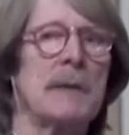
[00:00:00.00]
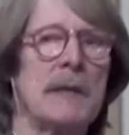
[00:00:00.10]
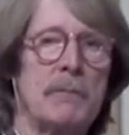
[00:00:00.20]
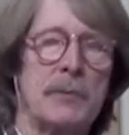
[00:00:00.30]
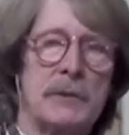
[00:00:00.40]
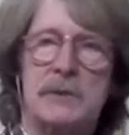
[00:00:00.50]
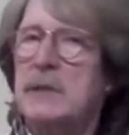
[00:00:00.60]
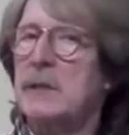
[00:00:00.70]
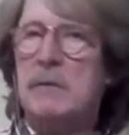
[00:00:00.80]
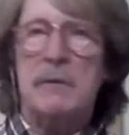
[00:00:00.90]
emperors,
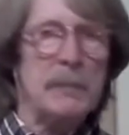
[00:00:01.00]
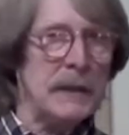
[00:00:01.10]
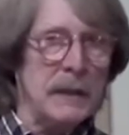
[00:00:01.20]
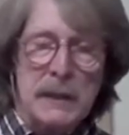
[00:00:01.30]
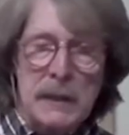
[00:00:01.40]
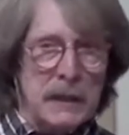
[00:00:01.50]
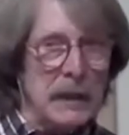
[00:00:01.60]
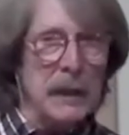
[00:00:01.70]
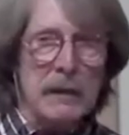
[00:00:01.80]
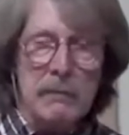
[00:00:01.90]
and there will be
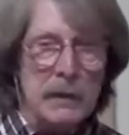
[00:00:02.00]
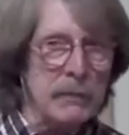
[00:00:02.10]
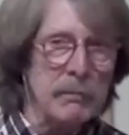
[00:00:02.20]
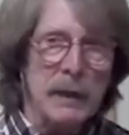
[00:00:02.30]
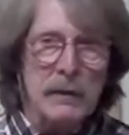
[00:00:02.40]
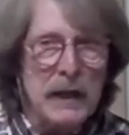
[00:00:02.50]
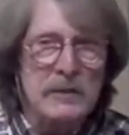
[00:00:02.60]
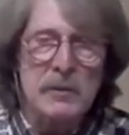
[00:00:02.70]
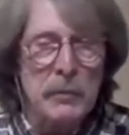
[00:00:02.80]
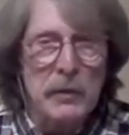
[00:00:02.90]

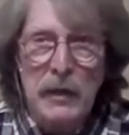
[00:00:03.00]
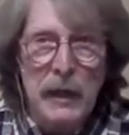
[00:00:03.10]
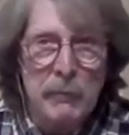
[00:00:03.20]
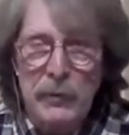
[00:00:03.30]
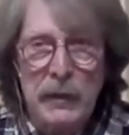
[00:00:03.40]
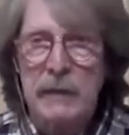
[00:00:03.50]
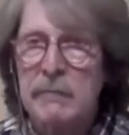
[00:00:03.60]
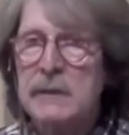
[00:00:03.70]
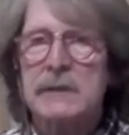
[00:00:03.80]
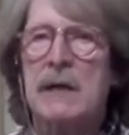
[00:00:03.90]
Luxembourg emperor, Henry
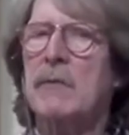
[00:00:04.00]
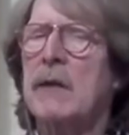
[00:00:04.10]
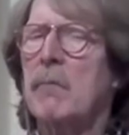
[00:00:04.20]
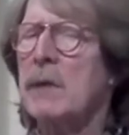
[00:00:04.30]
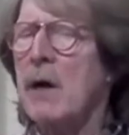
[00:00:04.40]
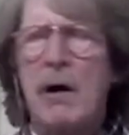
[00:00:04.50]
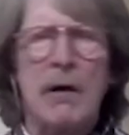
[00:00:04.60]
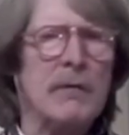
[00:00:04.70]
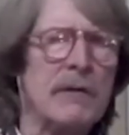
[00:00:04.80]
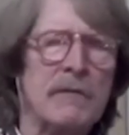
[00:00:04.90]
VII. There'll be
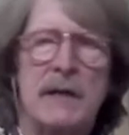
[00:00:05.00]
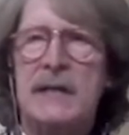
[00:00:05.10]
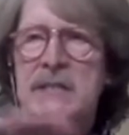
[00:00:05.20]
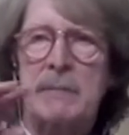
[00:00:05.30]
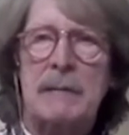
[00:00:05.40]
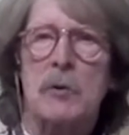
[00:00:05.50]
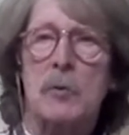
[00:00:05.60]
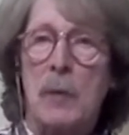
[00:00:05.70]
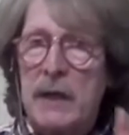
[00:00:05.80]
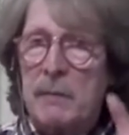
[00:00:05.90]
all different kinds of people who
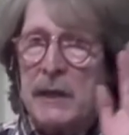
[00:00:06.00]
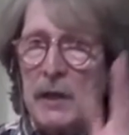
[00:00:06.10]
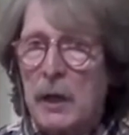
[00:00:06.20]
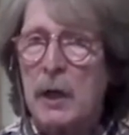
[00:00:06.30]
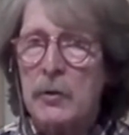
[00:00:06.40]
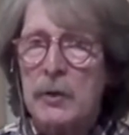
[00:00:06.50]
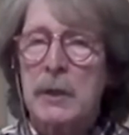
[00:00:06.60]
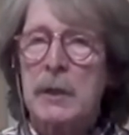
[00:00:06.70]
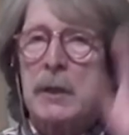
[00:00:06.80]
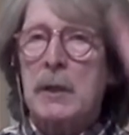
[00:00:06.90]
want to be called
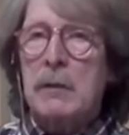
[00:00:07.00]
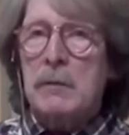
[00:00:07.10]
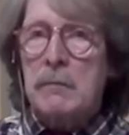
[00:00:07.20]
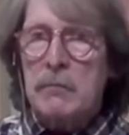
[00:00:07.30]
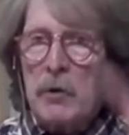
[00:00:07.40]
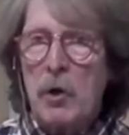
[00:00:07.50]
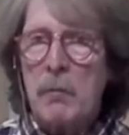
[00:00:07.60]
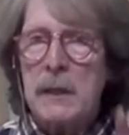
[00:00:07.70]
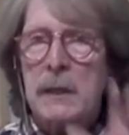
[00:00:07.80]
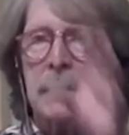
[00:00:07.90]

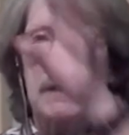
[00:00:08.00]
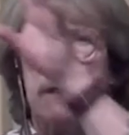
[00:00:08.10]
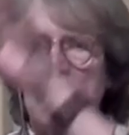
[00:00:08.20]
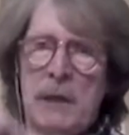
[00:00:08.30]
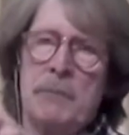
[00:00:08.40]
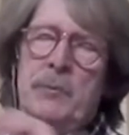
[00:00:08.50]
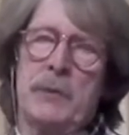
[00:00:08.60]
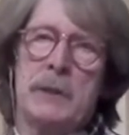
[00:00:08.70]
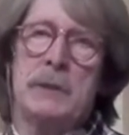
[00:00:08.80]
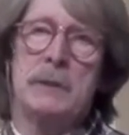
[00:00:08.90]
Roman
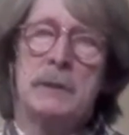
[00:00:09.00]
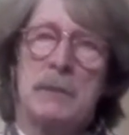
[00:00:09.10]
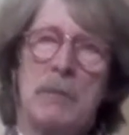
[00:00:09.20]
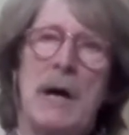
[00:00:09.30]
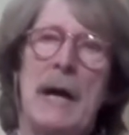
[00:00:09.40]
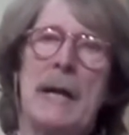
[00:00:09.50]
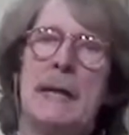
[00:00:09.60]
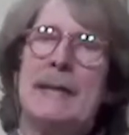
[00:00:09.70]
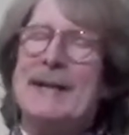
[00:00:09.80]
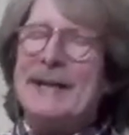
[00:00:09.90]
emperor. Why?
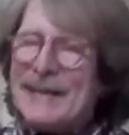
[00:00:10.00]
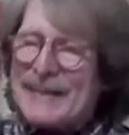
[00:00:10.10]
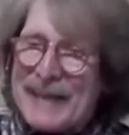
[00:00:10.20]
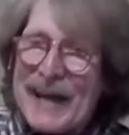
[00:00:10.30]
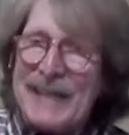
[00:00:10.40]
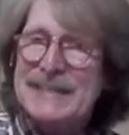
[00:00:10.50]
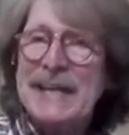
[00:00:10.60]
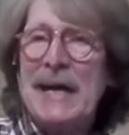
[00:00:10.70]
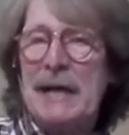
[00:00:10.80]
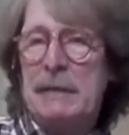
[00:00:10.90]
The idea